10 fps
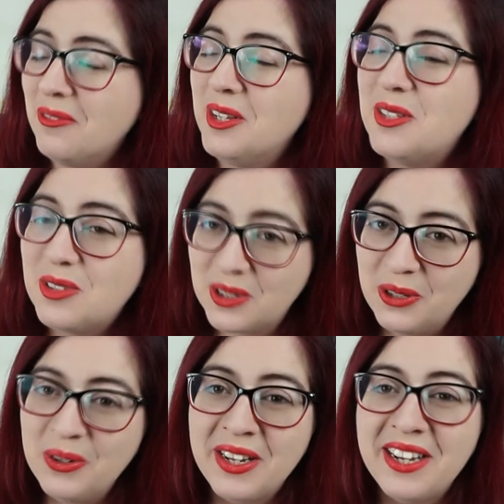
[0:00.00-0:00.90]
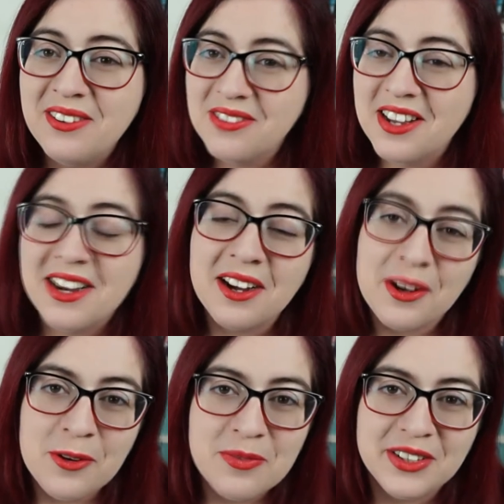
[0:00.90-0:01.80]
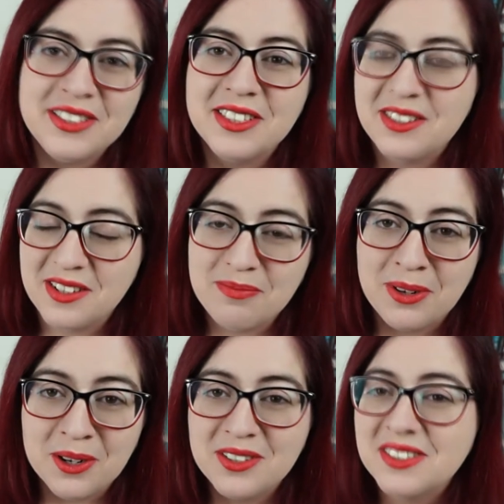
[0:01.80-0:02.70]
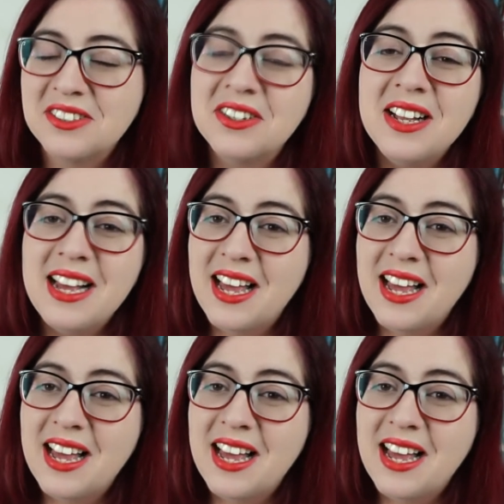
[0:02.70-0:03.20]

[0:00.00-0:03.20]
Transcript: me squee when I opened the parcel,